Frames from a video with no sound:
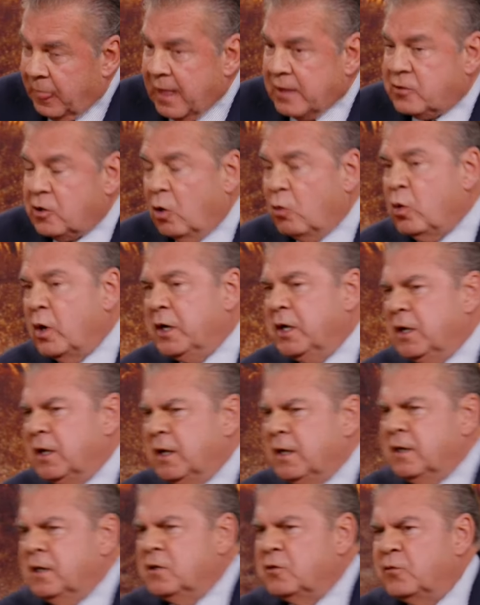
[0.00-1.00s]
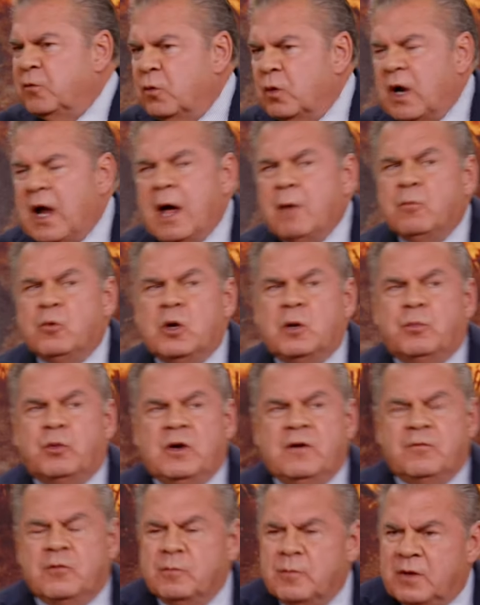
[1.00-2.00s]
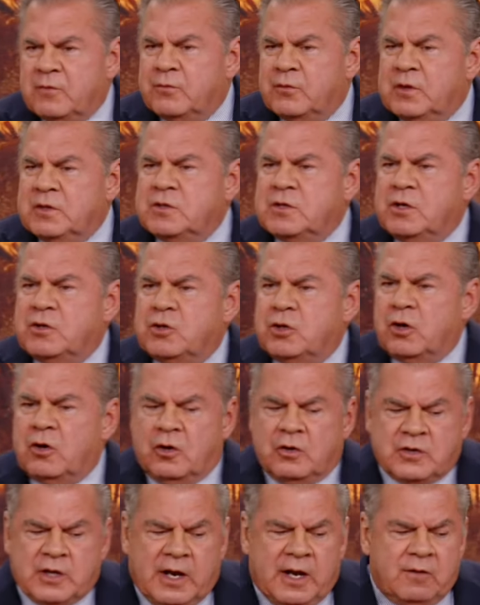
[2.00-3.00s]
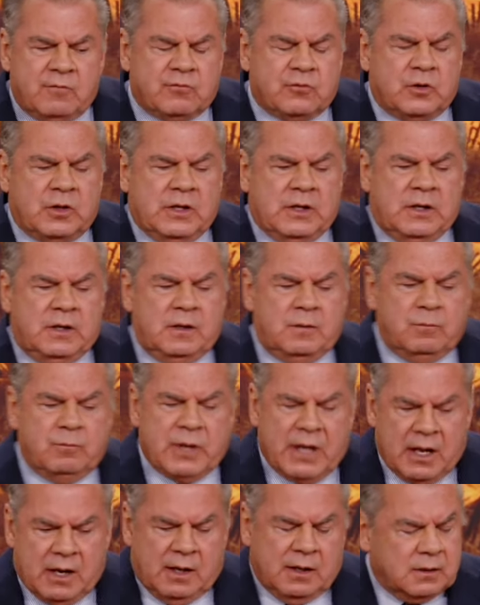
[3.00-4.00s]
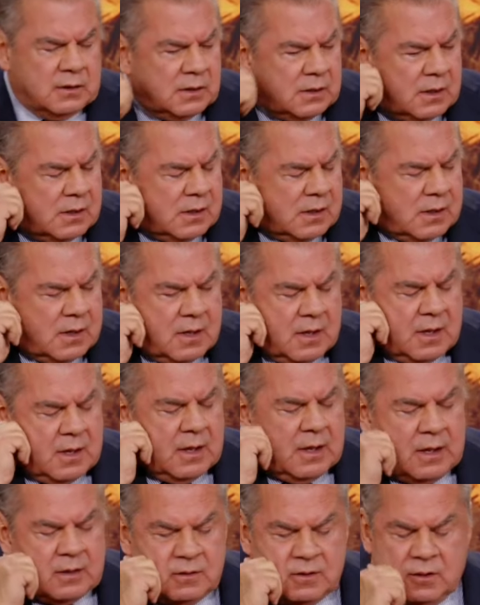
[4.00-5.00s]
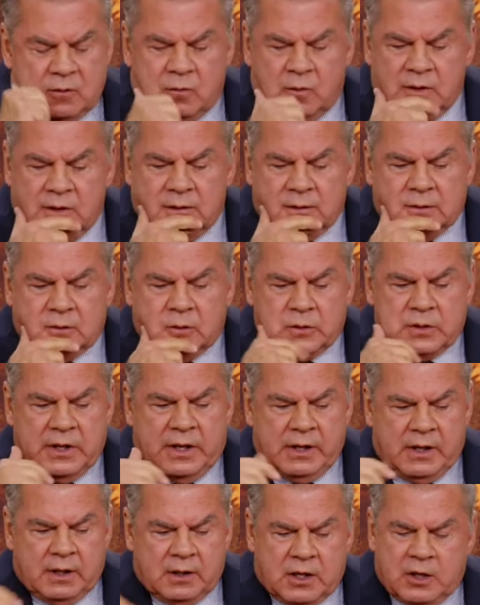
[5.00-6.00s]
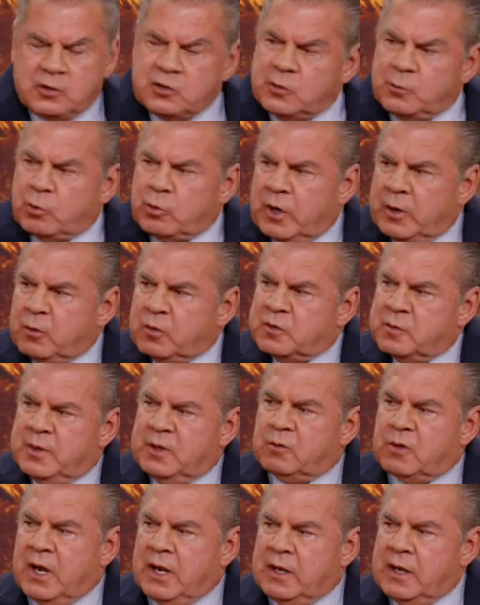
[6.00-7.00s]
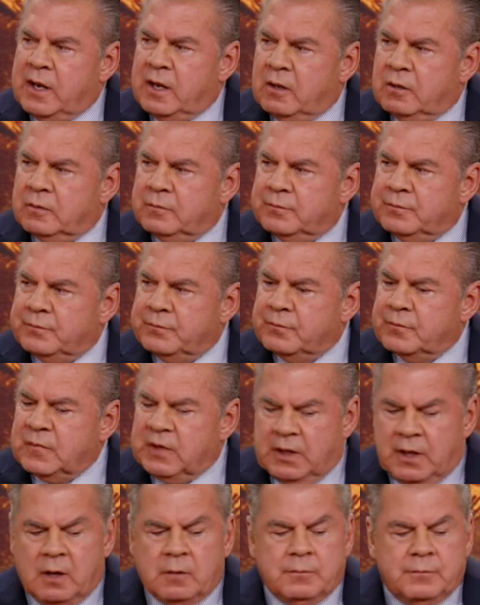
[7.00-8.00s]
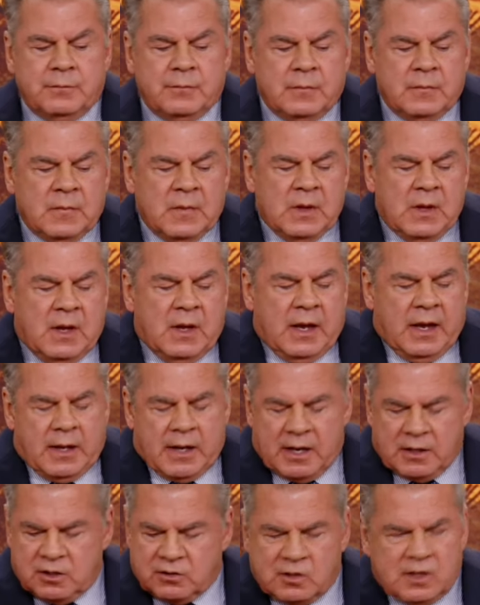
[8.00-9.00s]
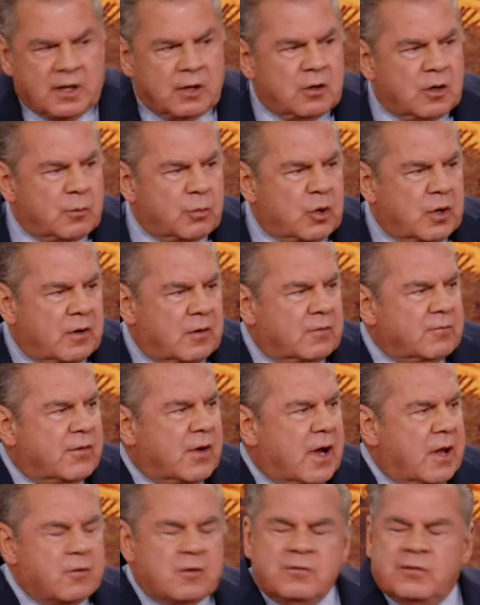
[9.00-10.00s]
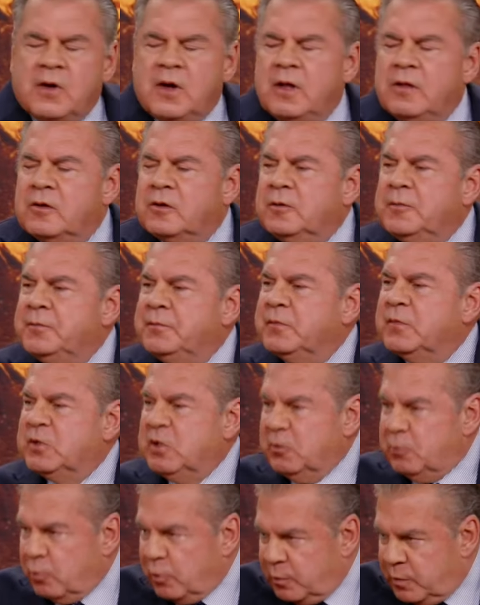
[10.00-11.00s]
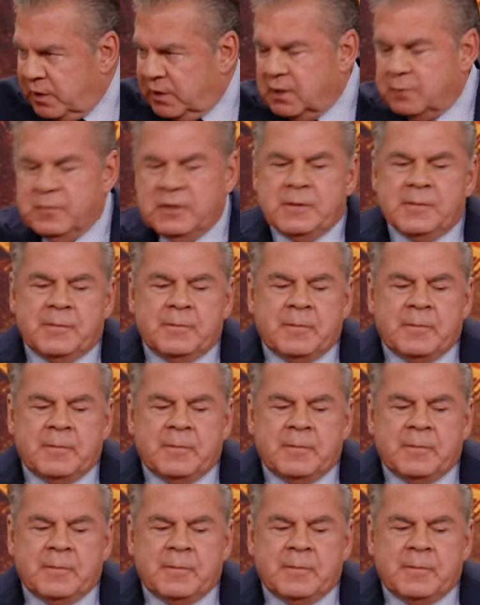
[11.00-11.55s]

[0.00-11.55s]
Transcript: So, what are you getting this for? I'm going to pray for my friends at church, Avery and Bella. I said, Well, okay, could you pray with me right now? Yeah. And I just led her in a prayer. Father, Father, she repeated me.